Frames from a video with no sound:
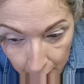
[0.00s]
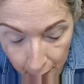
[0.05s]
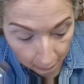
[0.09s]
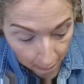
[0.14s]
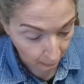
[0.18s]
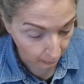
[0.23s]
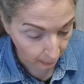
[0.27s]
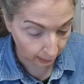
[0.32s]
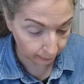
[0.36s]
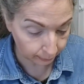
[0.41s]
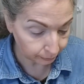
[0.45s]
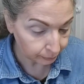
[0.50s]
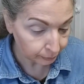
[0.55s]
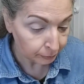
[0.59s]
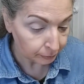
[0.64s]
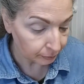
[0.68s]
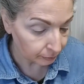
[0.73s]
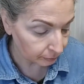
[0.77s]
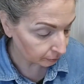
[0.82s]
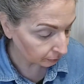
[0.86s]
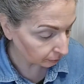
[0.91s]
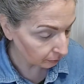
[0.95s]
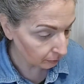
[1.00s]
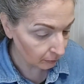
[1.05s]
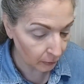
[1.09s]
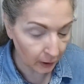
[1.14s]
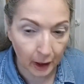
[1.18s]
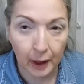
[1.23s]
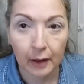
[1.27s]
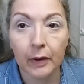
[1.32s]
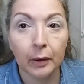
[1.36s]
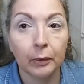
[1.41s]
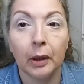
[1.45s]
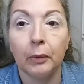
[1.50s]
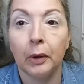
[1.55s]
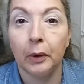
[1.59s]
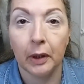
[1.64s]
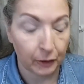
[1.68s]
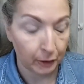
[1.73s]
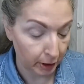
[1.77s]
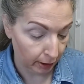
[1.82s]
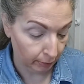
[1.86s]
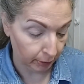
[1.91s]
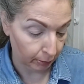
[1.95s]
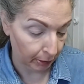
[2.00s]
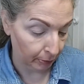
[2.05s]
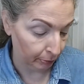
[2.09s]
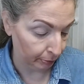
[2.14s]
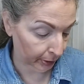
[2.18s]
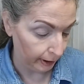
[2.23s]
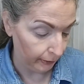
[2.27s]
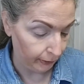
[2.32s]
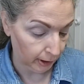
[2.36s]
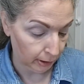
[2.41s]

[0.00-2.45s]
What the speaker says: Okay, I have that right where I want it. So now I'm going to be placing,